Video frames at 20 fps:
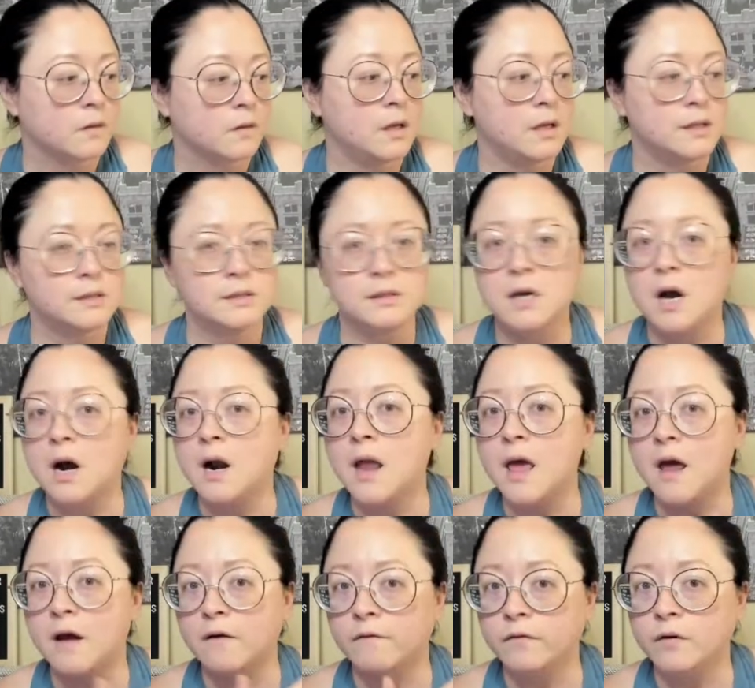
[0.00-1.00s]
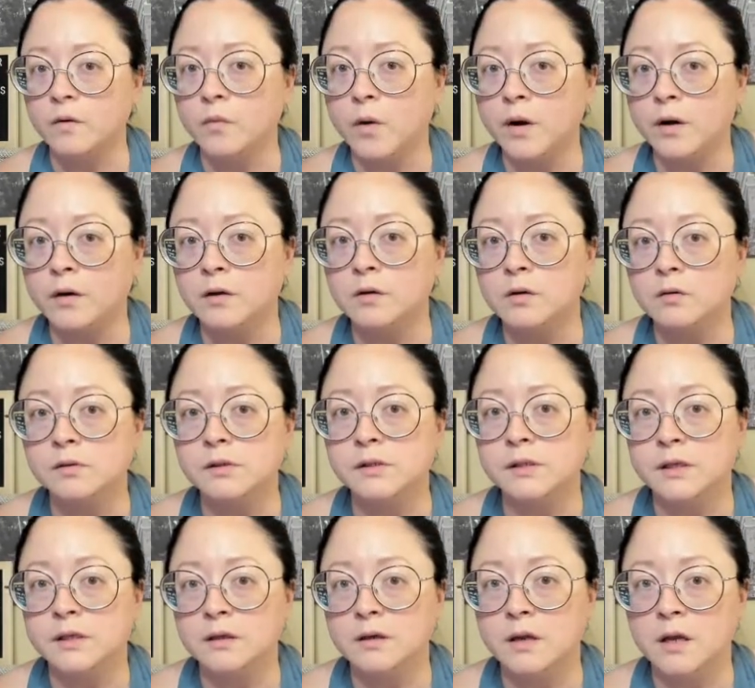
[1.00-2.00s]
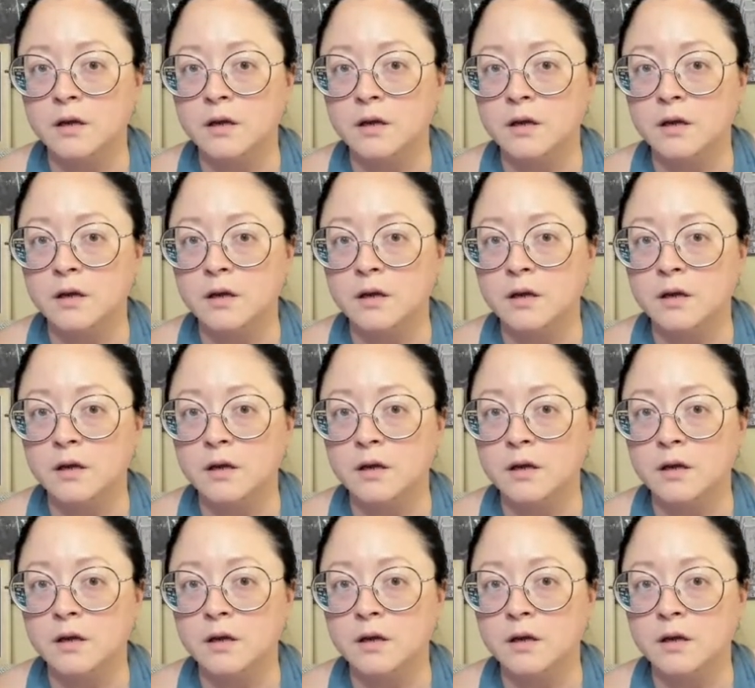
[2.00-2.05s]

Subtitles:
It's not everywhere. You don't see it